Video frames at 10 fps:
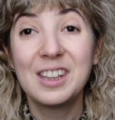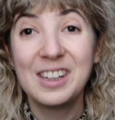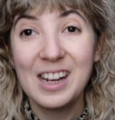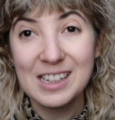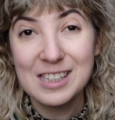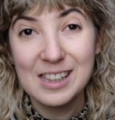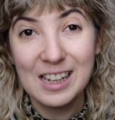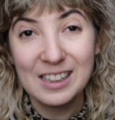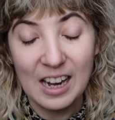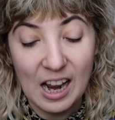next
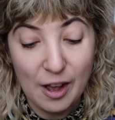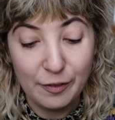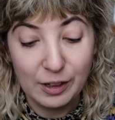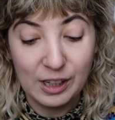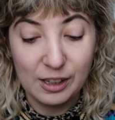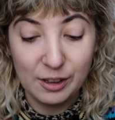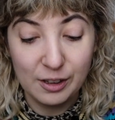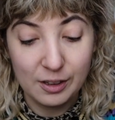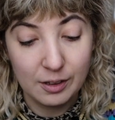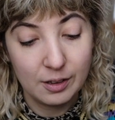thing that I have in here
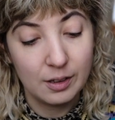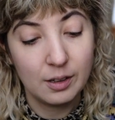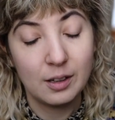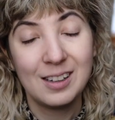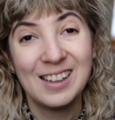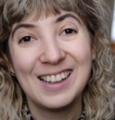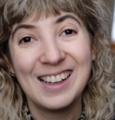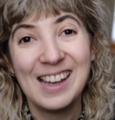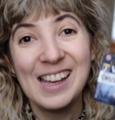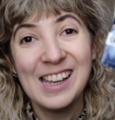
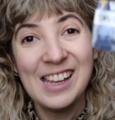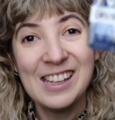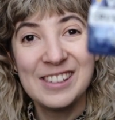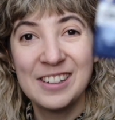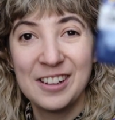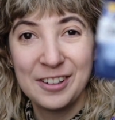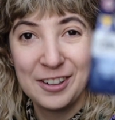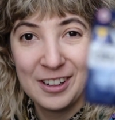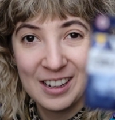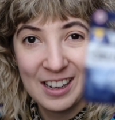is
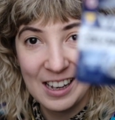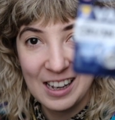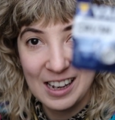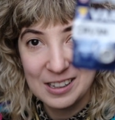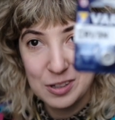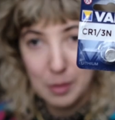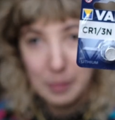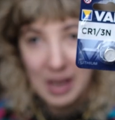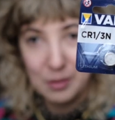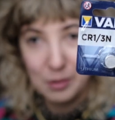another extra
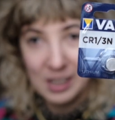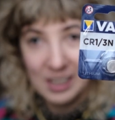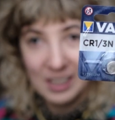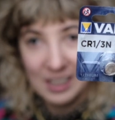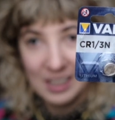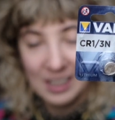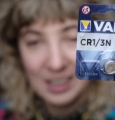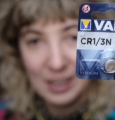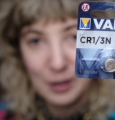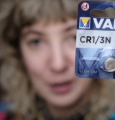battery
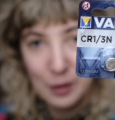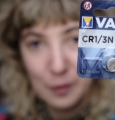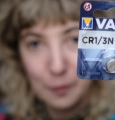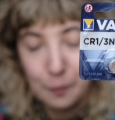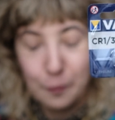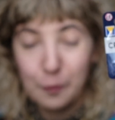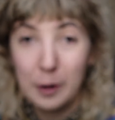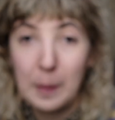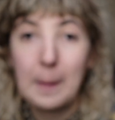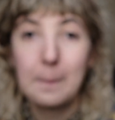
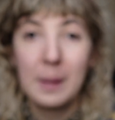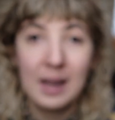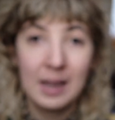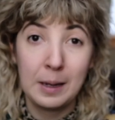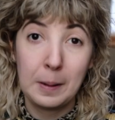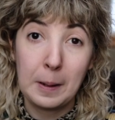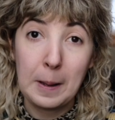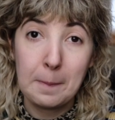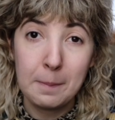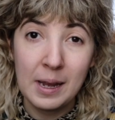for my
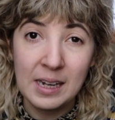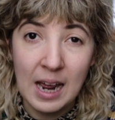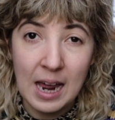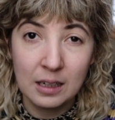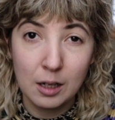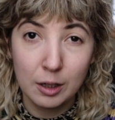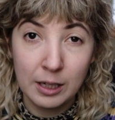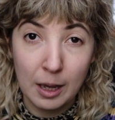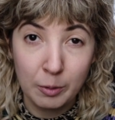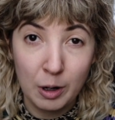main analog
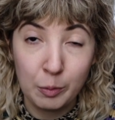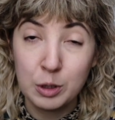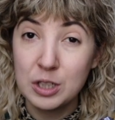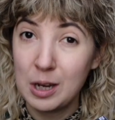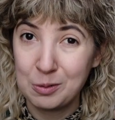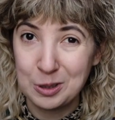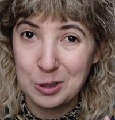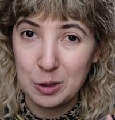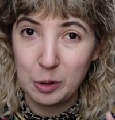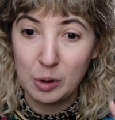camera, which I will
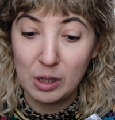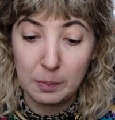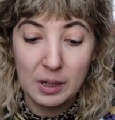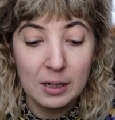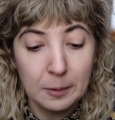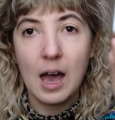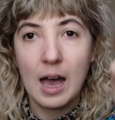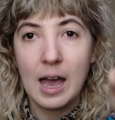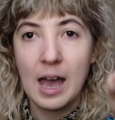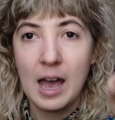show you in a minute. I
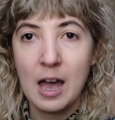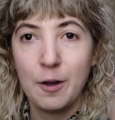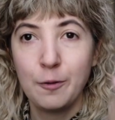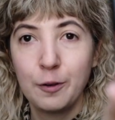have